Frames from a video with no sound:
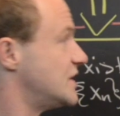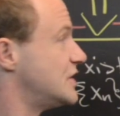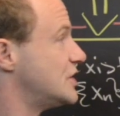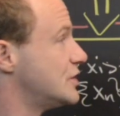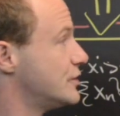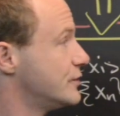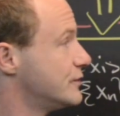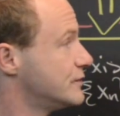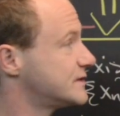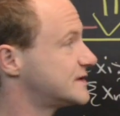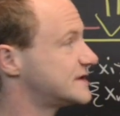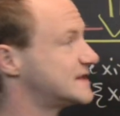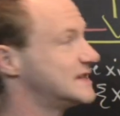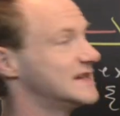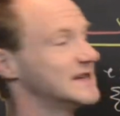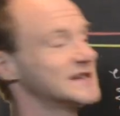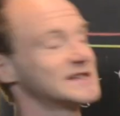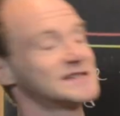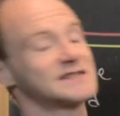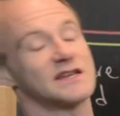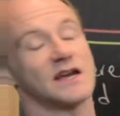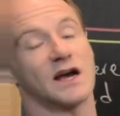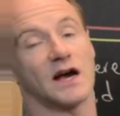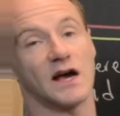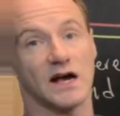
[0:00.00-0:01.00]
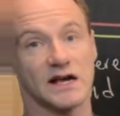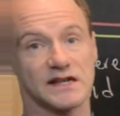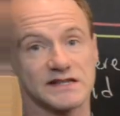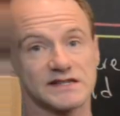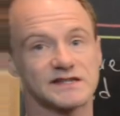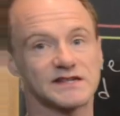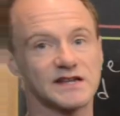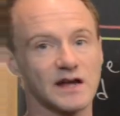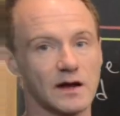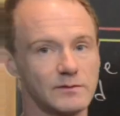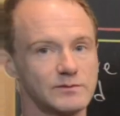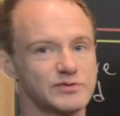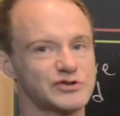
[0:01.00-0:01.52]
use this
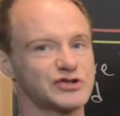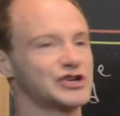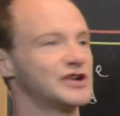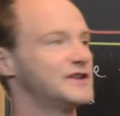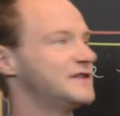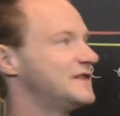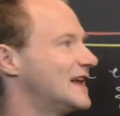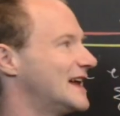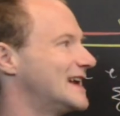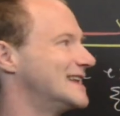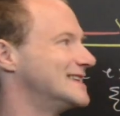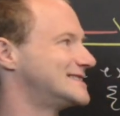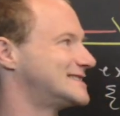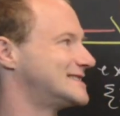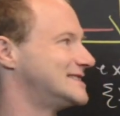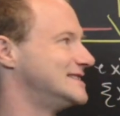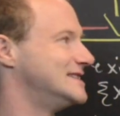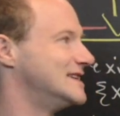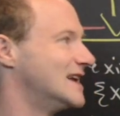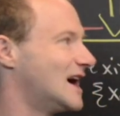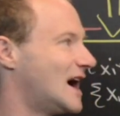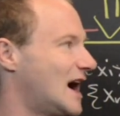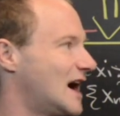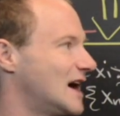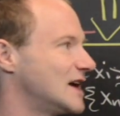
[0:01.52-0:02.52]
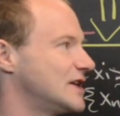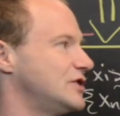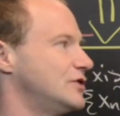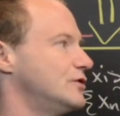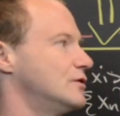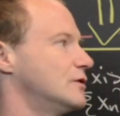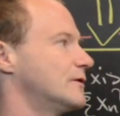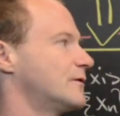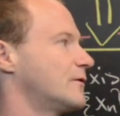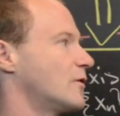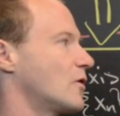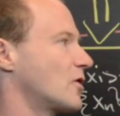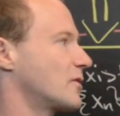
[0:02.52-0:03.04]
assumption that it's not
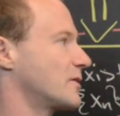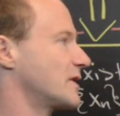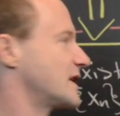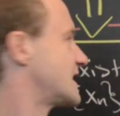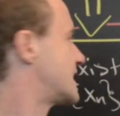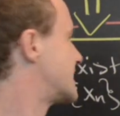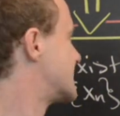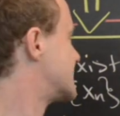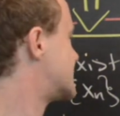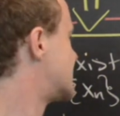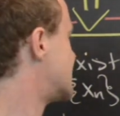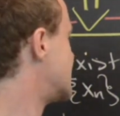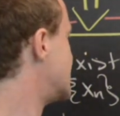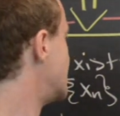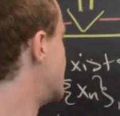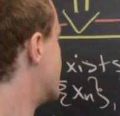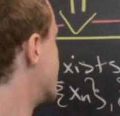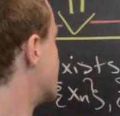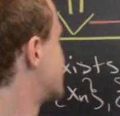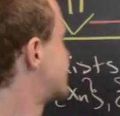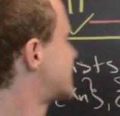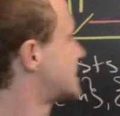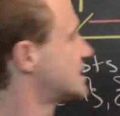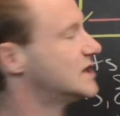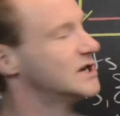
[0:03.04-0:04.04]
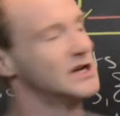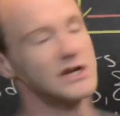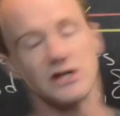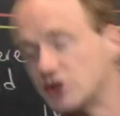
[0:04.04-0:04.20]
uniformly continuous